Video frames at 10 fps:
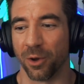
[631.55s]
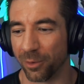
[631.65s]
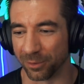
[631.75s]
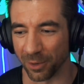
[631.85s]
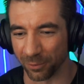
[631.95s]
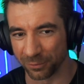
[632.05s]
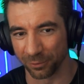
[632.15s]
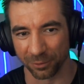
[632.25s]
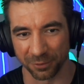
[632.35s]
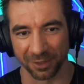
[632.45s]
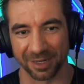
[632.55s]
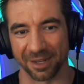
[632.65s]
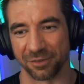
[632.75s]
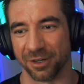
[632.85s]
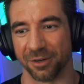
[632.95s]
no no junior solidity
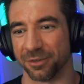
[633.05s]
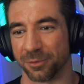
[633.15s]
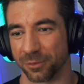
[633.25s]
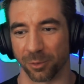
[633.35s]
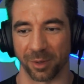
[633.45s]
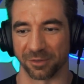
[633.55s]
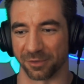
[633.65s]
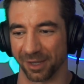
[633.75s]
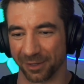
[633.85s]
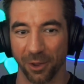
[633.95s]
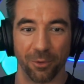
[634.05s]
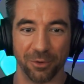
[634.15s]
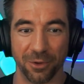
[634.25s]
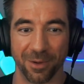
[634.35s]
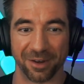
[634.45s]
engineers. So we're basically saying no
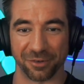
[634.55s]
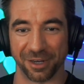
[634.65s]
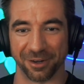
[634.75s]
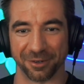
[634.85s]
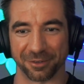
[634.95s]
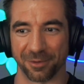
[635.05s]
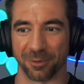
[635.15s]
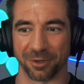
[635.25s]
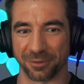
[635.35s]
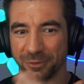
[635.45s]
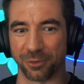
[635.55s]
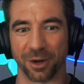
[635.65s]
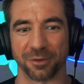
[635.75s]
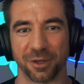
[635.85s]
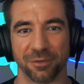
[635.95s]
new engineers, and we're
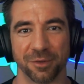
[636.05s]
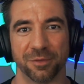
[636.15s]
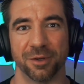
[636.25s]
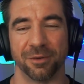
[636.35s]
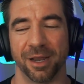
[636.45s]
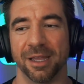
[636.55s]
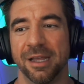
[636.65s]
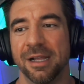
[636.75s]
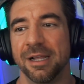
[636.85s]
shooting ourselves in the foot, right?